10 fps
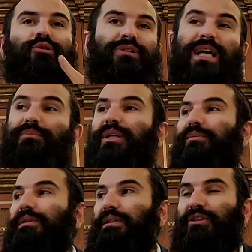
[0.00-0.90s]
You would not be
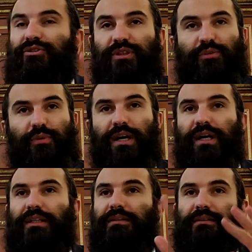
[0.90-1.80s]
able to drink
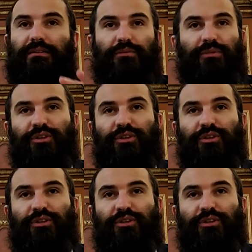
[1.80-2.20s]
wine and